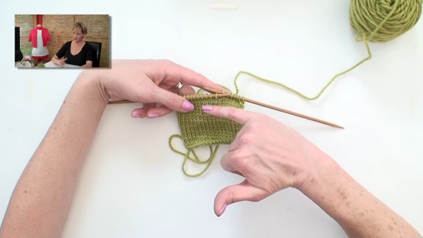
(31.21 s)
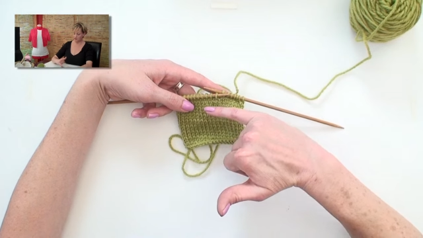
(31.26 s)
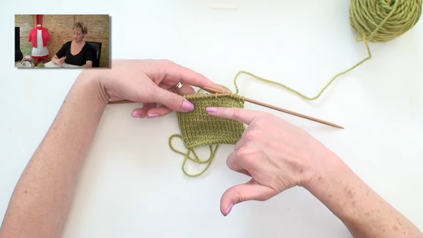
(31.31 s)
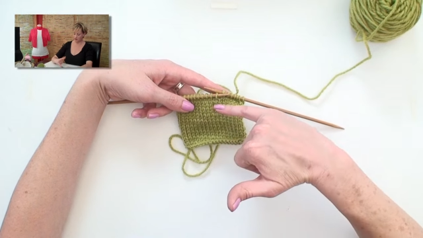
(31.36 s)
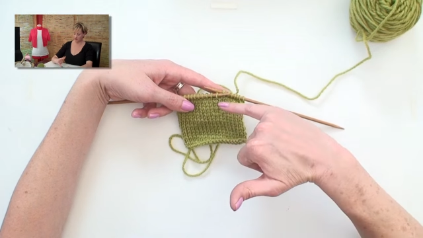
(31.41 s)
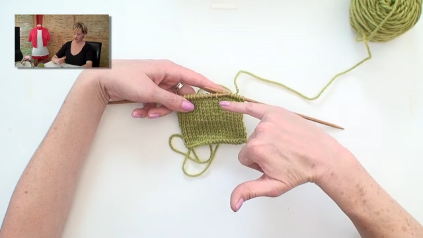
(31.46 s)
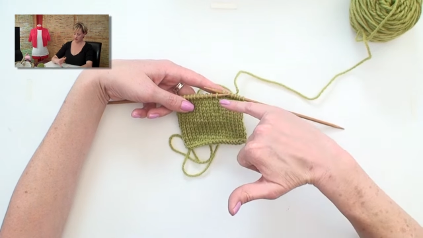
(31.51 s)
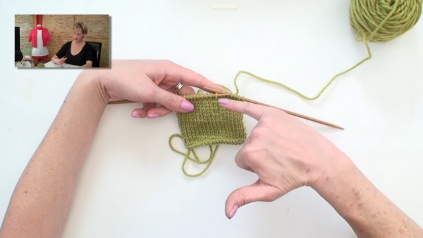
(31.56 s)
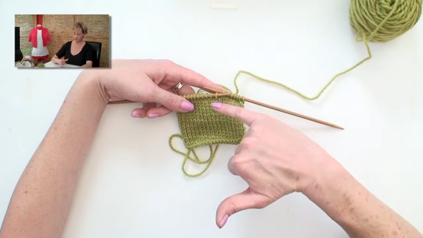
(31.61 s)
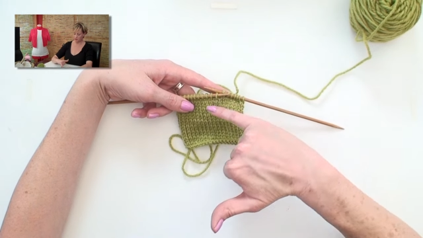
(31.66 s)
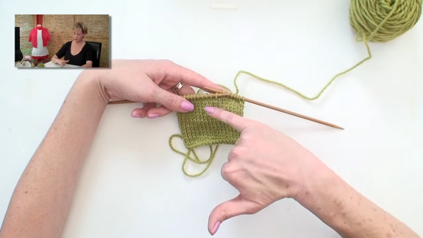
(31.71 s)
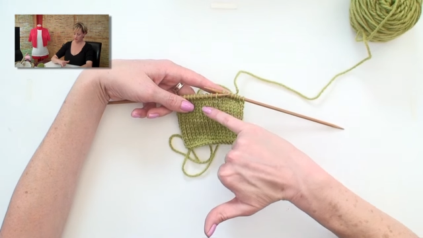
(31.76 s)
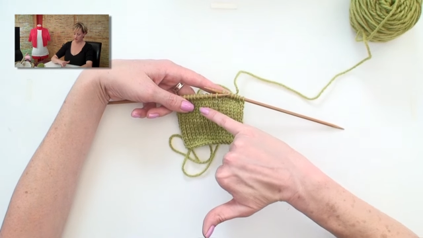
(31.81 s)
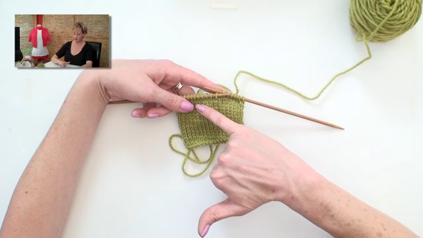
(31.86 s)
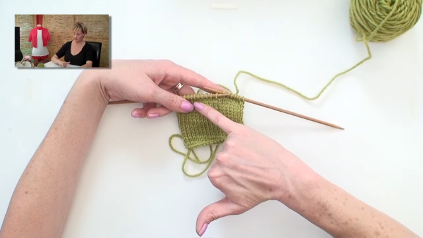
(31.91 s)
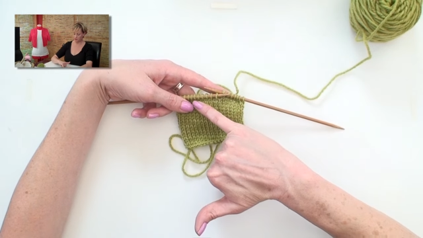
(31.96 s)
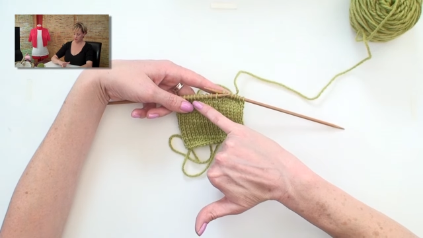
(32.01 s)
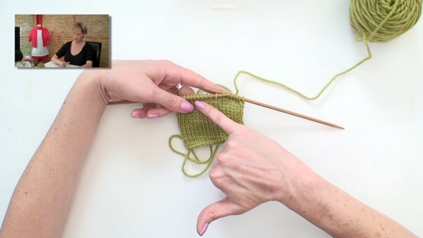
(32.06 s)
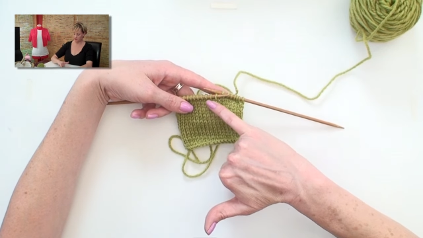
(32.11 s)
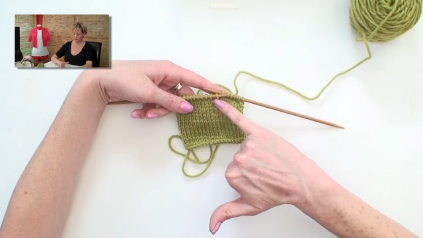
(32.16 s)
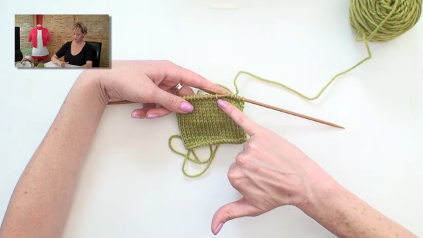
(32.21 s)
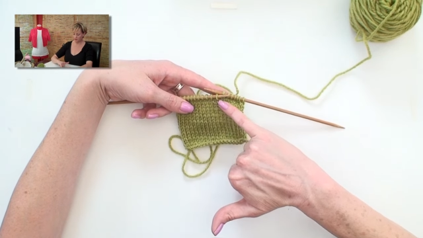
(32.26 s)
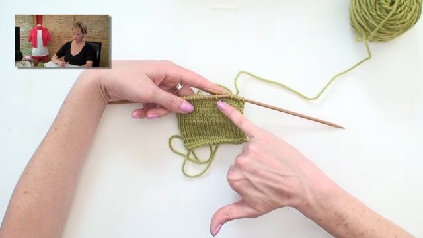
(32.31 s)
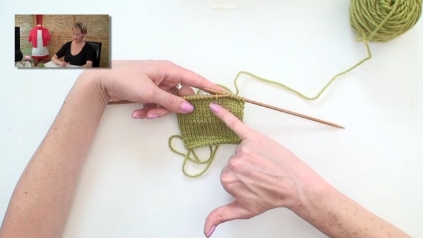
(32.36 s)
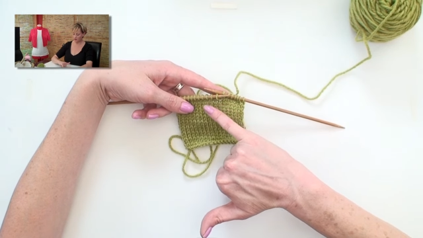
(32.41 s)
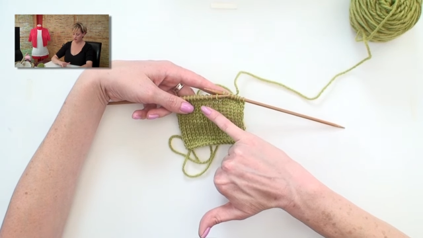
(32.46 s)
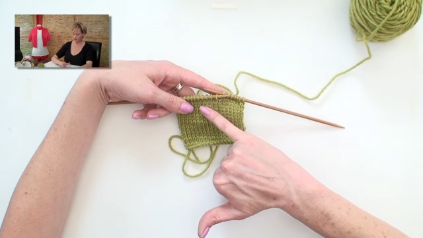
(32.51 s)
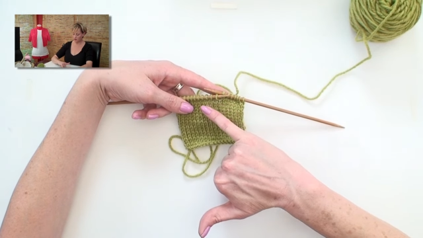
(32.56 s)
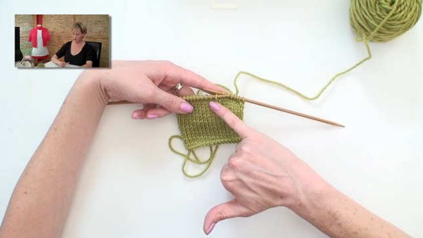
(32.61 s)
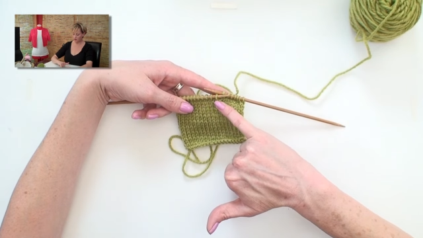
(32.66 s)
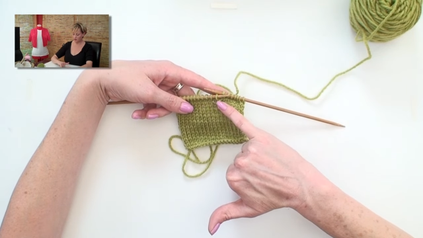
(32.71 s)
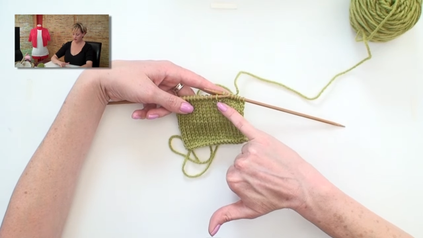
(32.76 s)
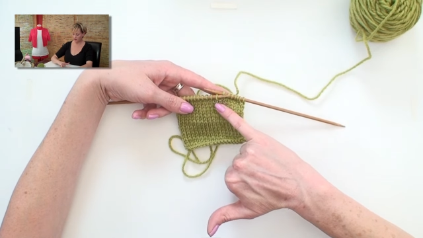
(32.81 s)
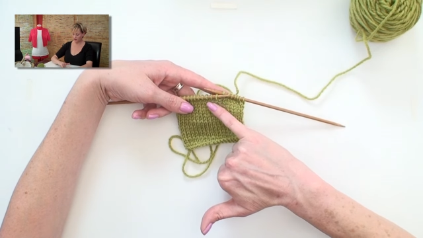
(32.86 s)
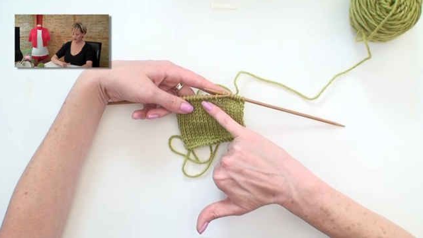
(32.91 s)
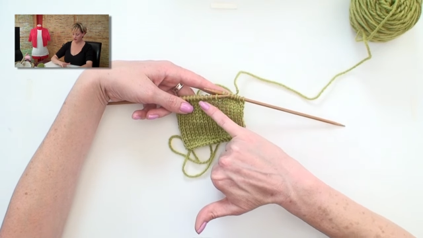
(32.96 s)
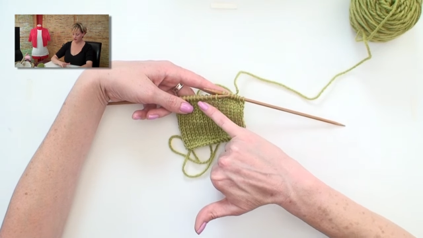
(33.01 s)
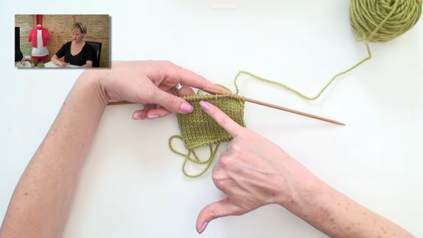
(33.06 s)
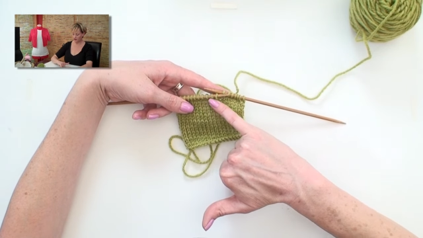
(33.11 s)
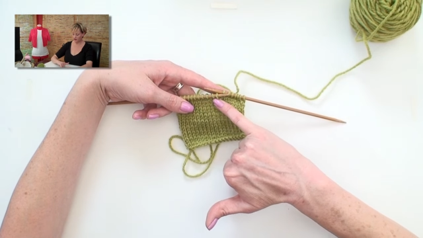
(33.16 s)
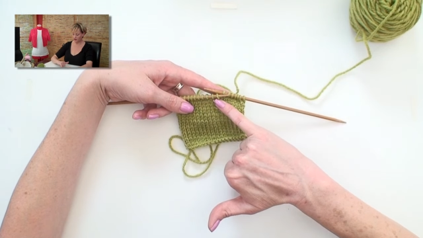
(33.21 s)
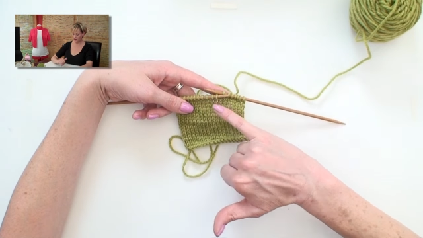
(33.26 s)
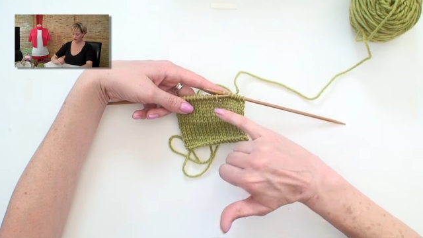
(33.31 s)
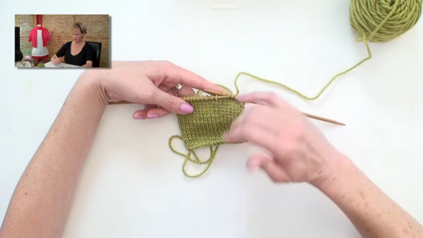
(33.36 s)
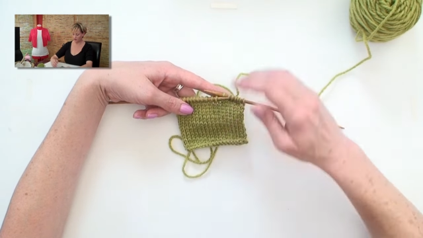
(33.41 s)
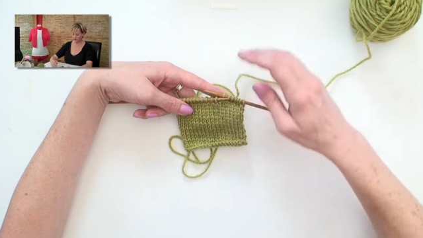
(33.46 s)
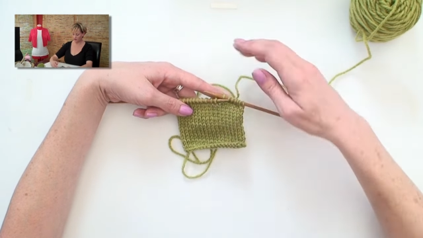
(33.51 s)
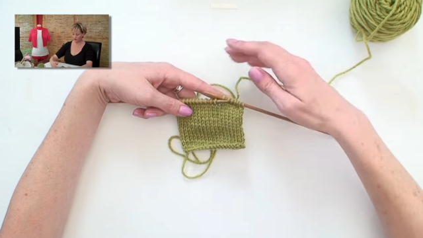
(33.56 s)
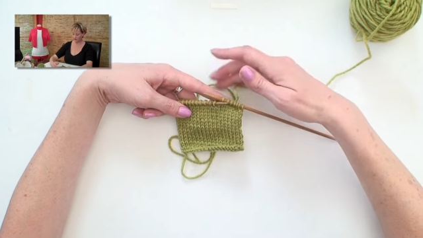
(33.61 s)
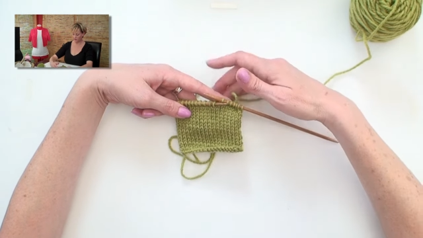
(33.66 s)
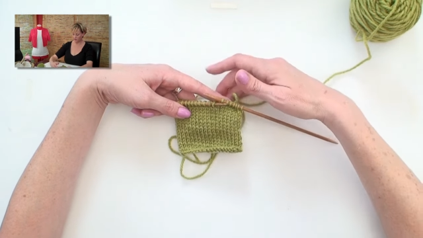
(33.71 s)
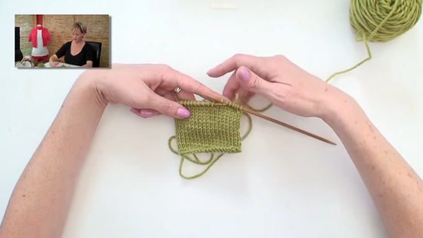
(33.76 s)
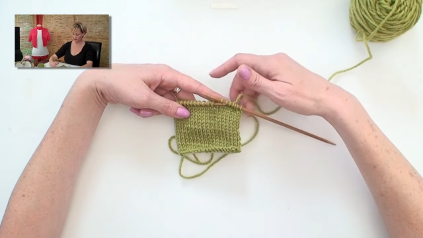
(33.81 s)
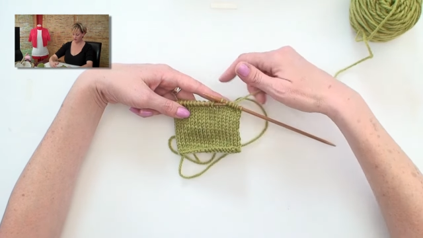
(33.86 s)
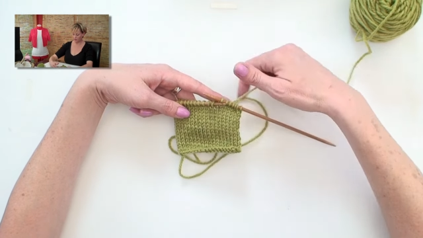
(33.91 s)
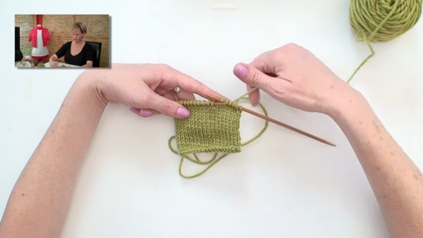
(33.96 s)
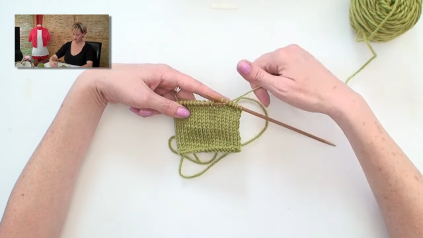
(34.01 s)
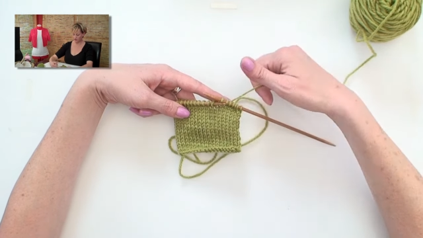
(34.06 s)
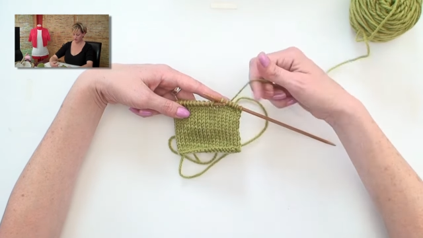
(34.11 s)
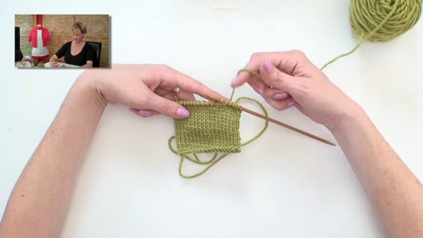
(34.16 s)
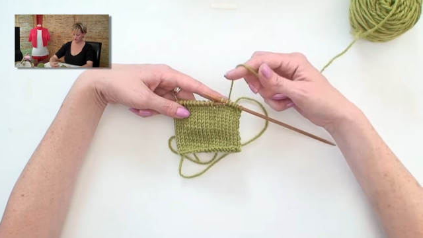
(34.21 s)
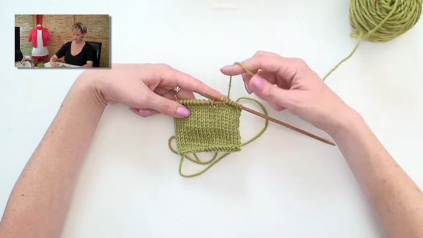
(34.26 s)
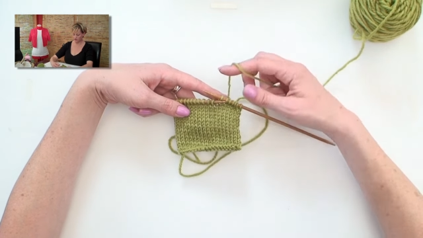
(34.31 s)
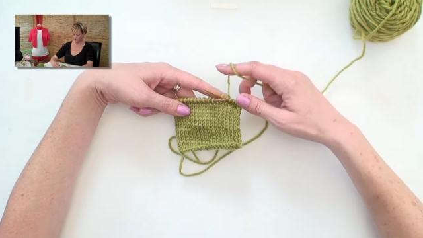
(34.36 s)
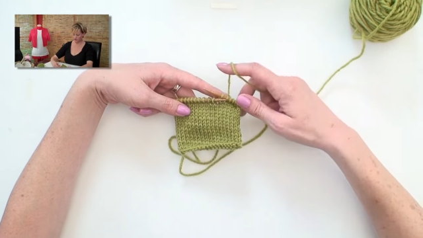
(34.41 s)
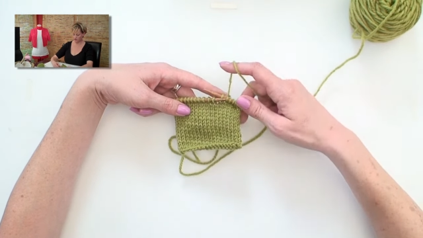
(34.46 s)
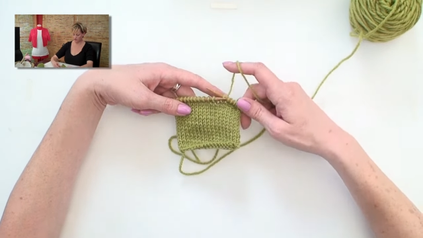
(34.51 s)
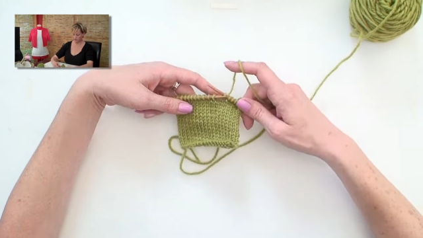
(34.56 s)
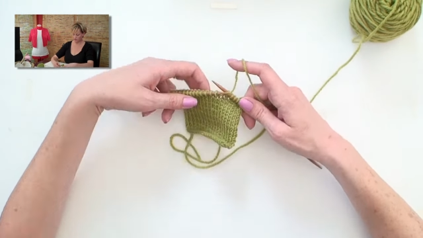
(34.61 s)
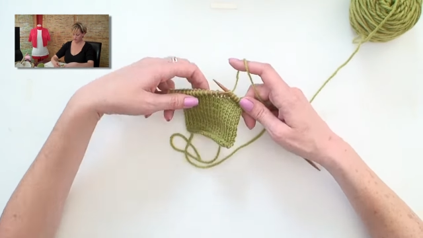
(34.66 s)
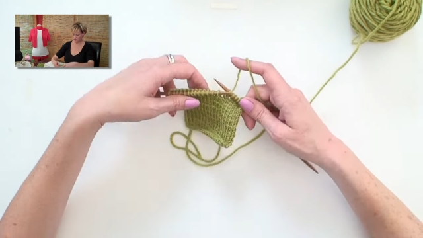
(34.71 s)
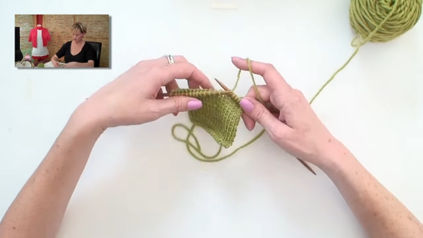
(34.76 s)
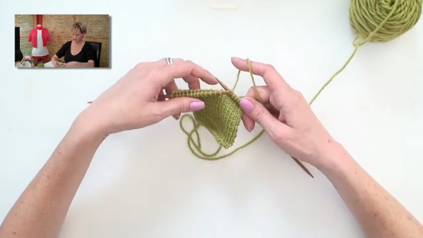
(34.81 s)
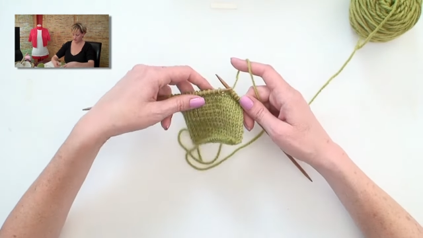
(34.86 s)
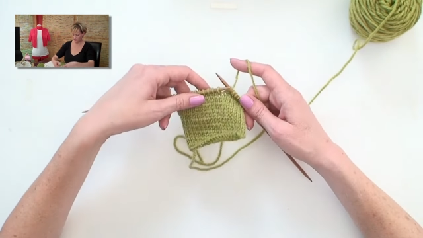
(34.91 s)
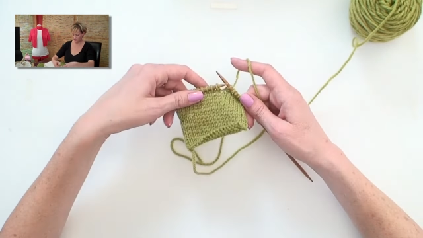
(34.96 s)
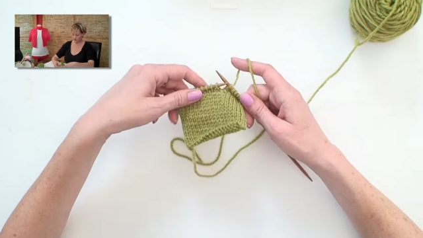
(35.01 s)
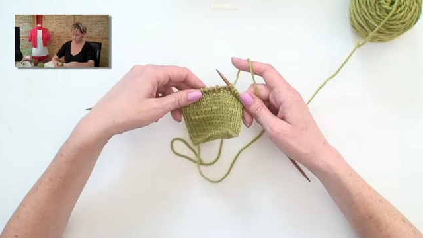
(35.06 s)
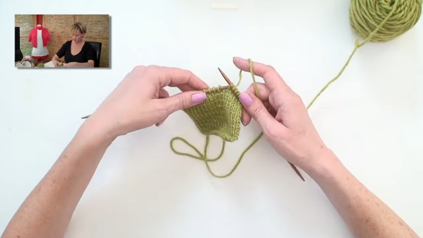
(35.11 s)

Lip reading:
(no speaker visible)